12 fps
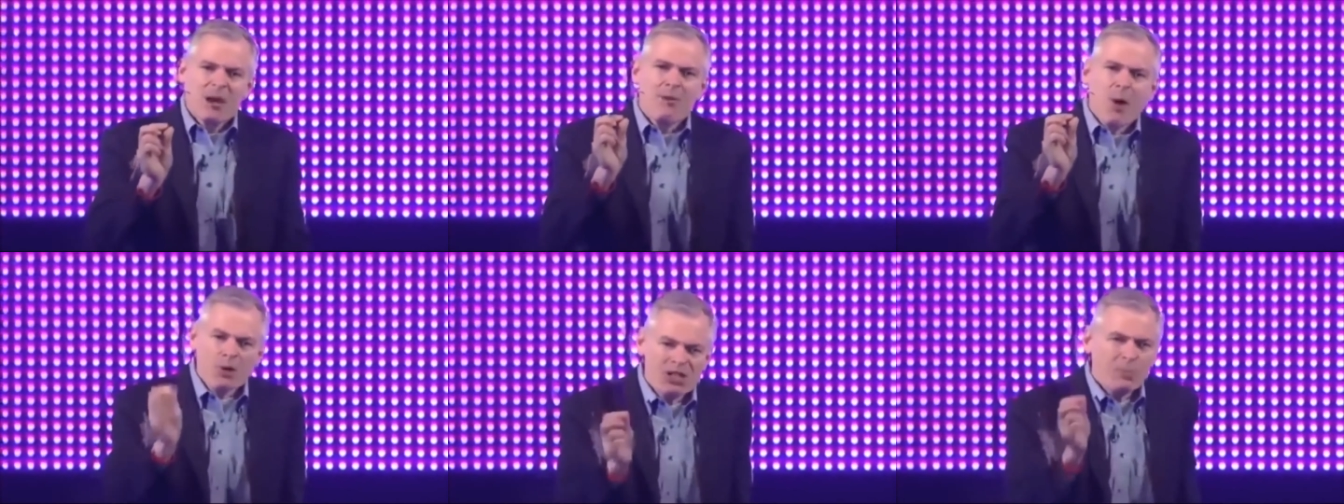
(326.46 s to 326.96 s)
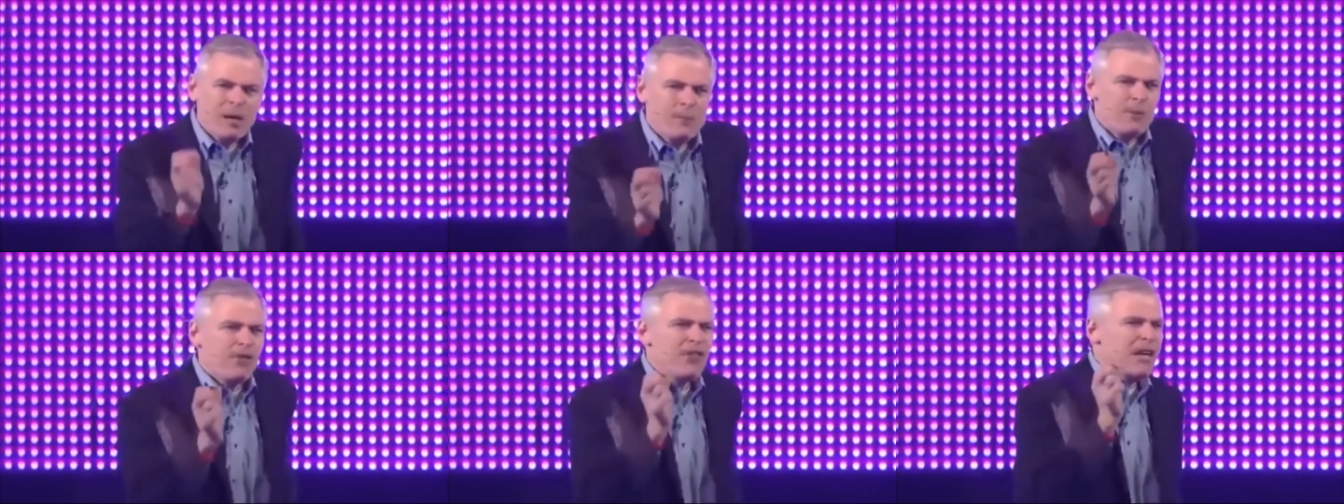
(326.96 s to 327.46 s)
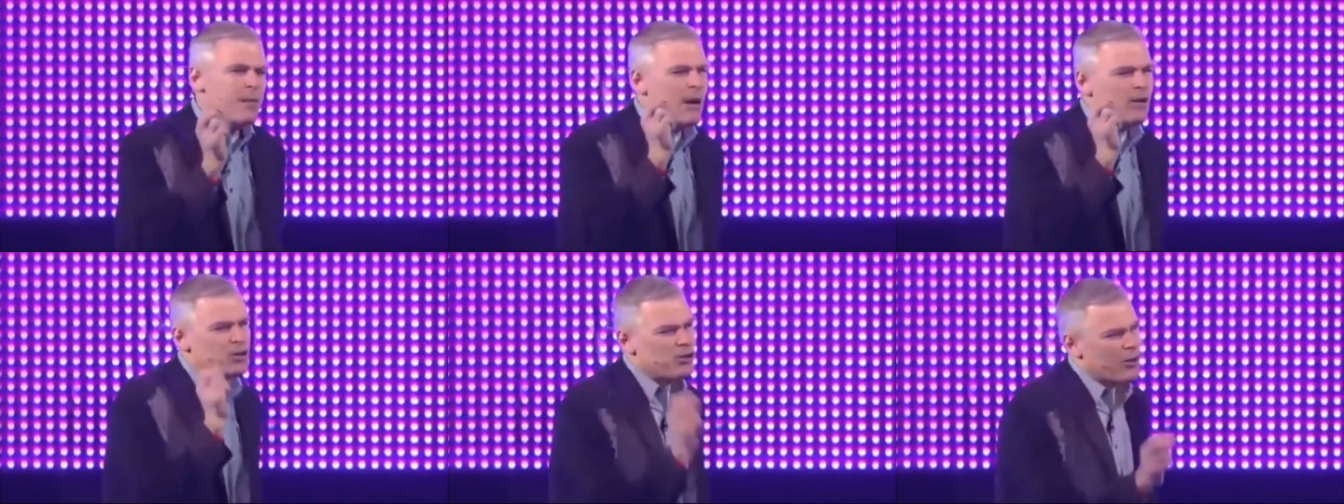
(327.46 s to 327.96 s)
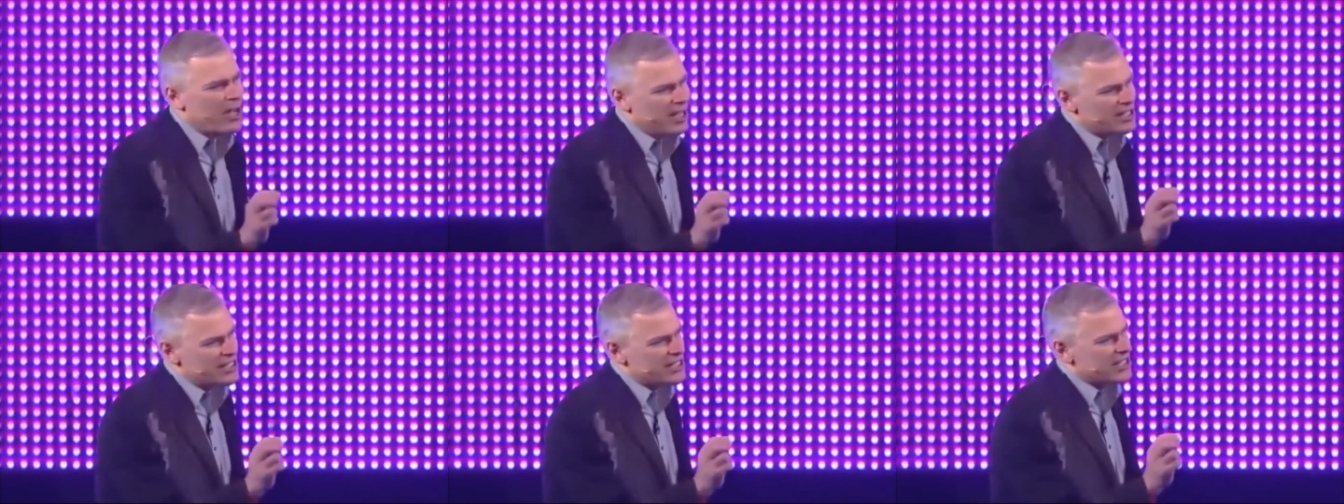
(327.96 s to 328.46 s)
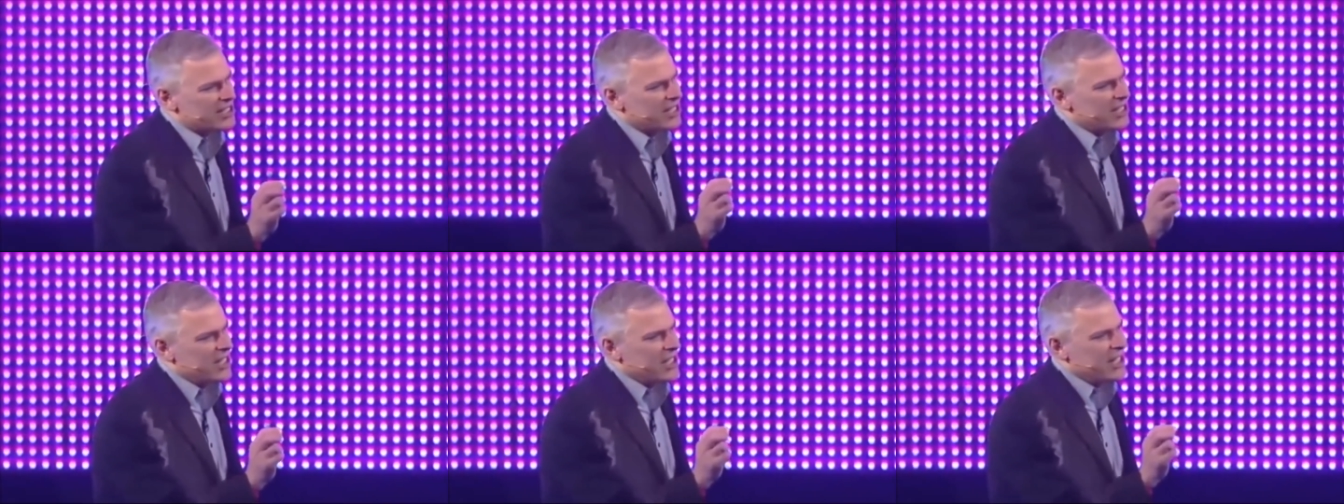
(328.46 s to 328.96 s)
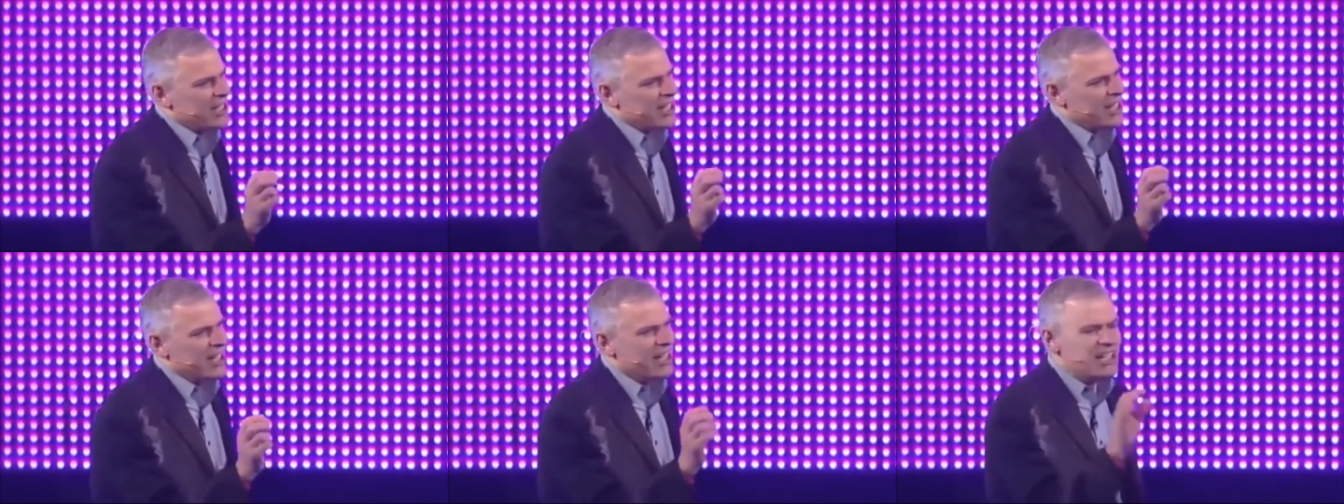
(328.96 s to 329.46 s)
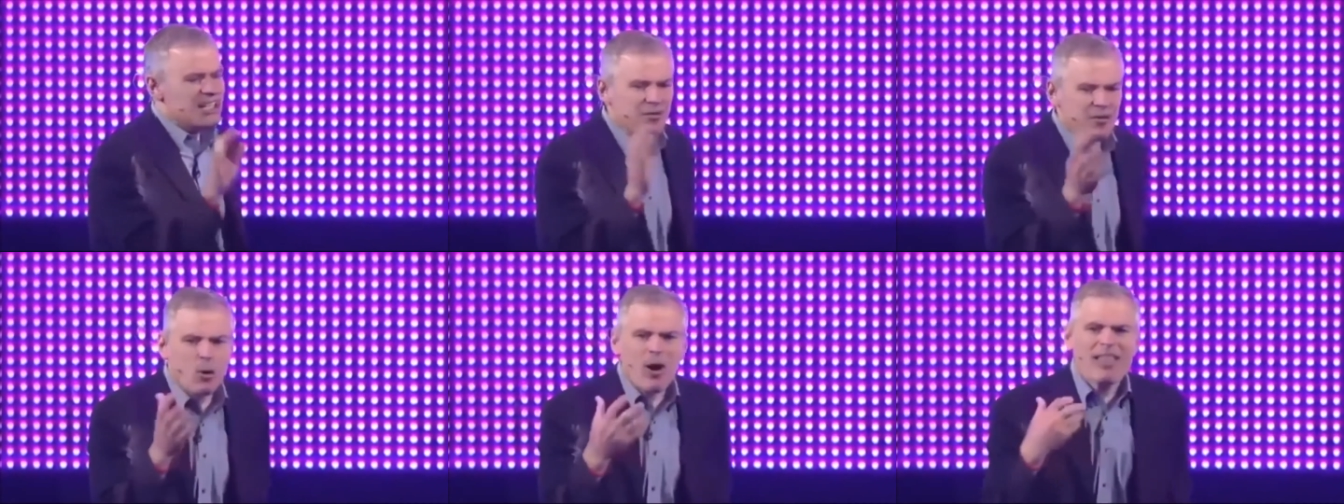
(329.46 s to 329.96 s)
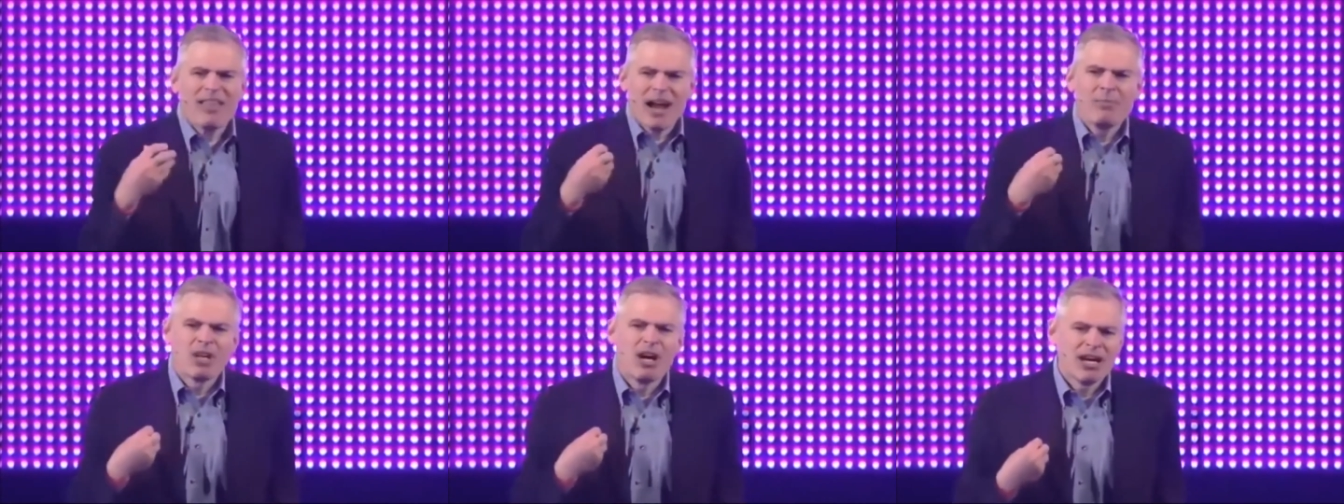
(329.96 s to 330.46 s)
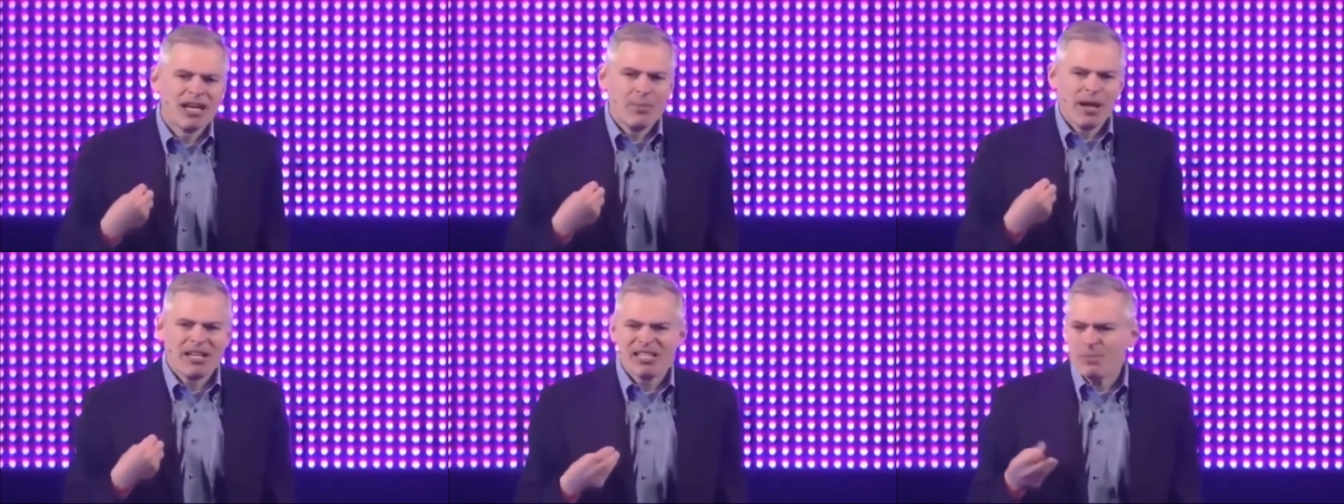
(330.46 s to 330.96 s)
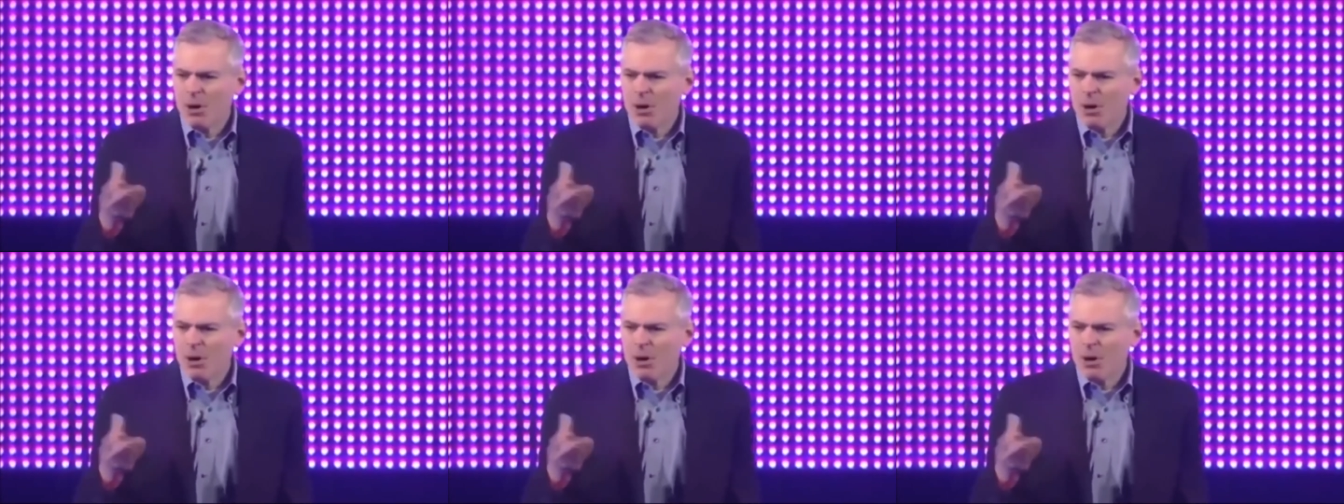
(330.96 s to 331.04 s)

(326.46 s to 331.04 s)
Most people think about trust in a different way than I'm talking about it.